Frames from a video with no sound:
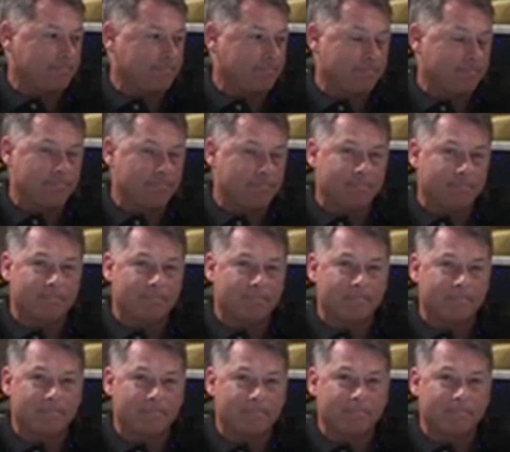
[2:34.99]

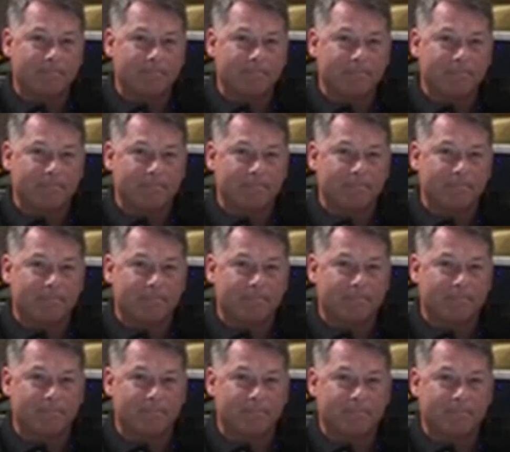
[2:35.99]

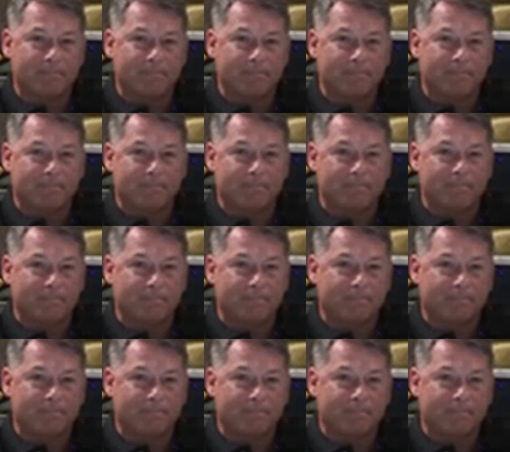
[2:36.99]

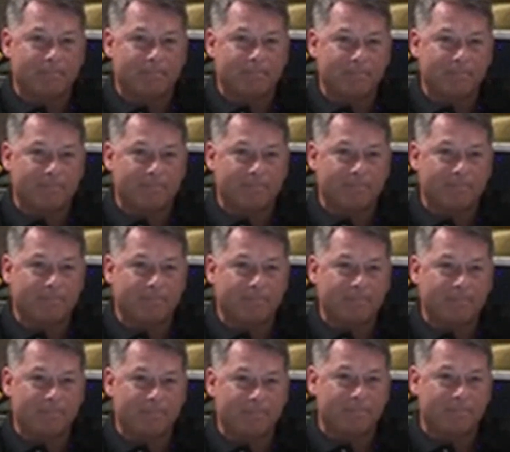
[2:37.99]

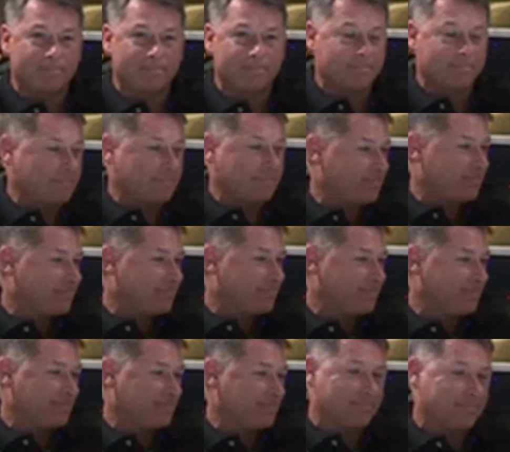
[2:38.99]

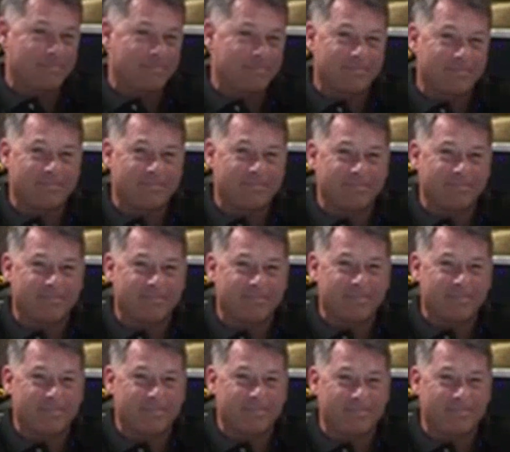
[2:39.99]

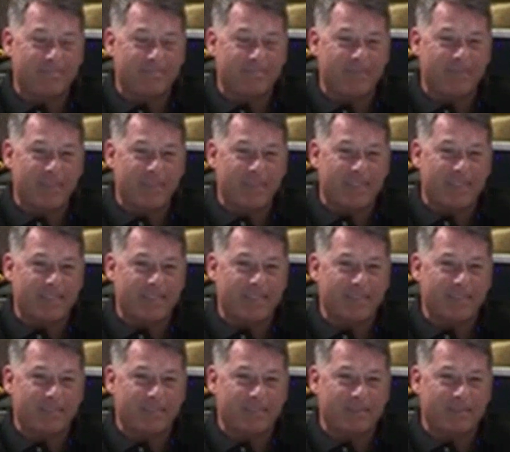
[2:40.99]

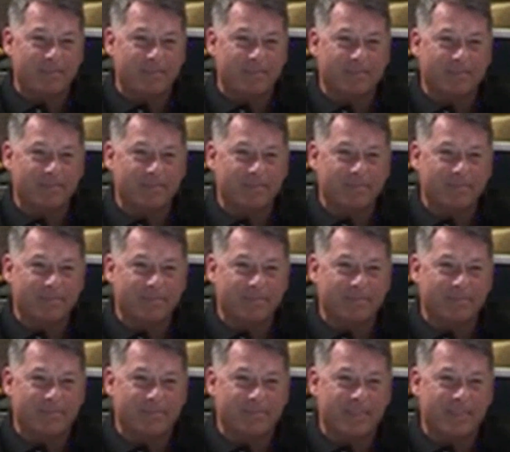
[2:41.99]
No words are spoken by the person on screen.